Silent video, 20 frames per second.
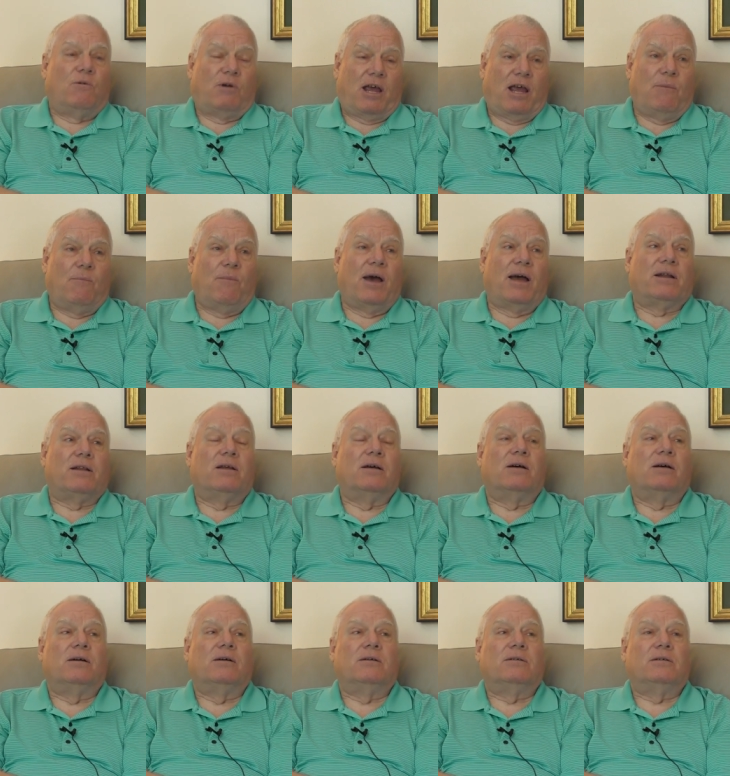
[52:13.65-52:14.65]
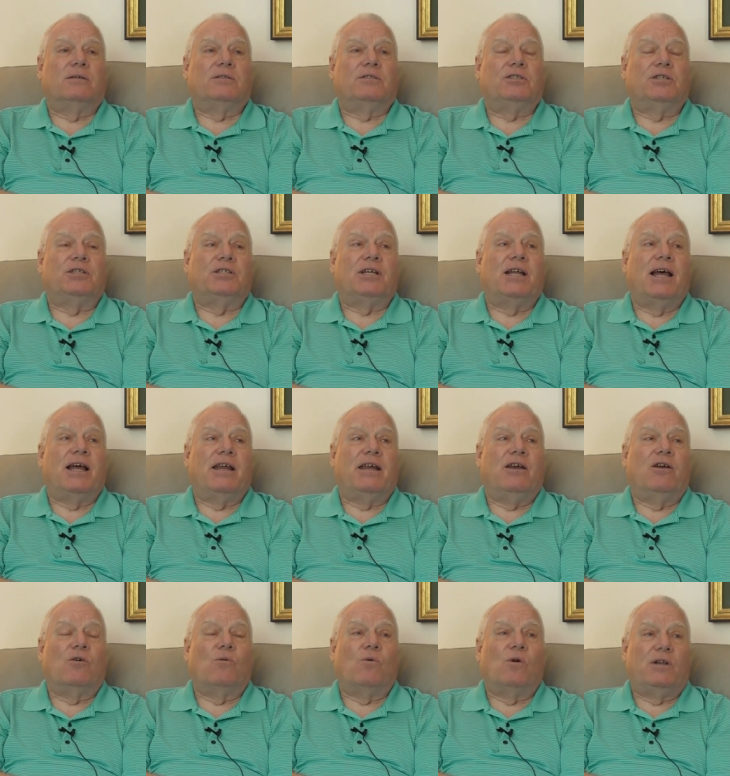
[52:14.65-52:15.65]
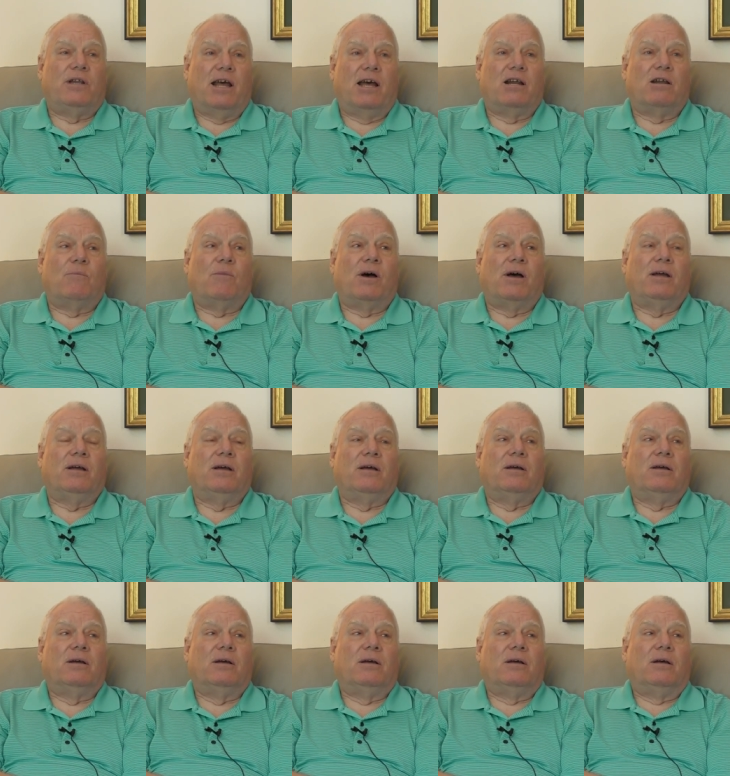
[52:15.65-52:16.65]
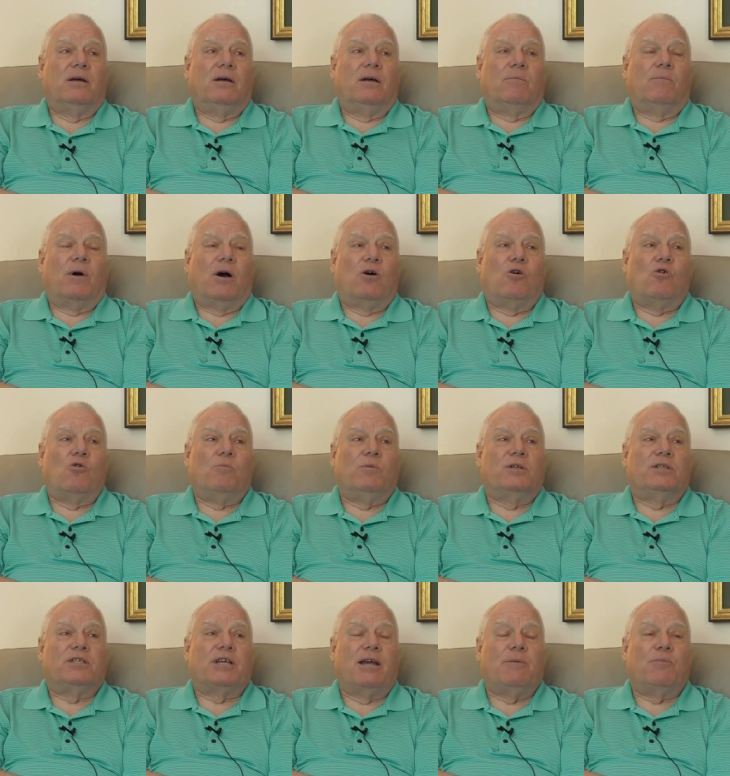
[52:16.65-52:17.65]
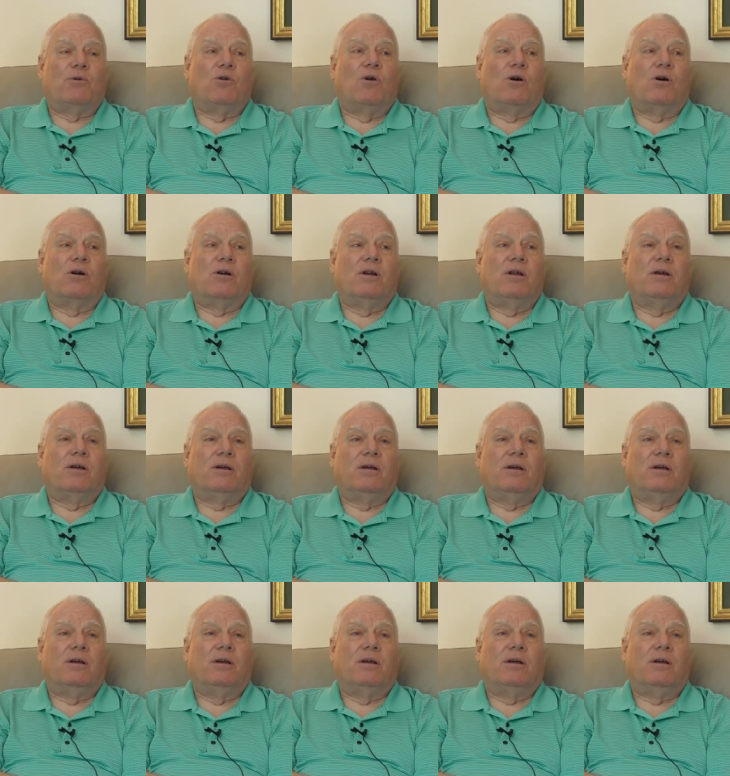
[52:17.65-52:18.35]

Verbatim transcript: came back to Cincinnati here, went down to my, my home in St. Bernard.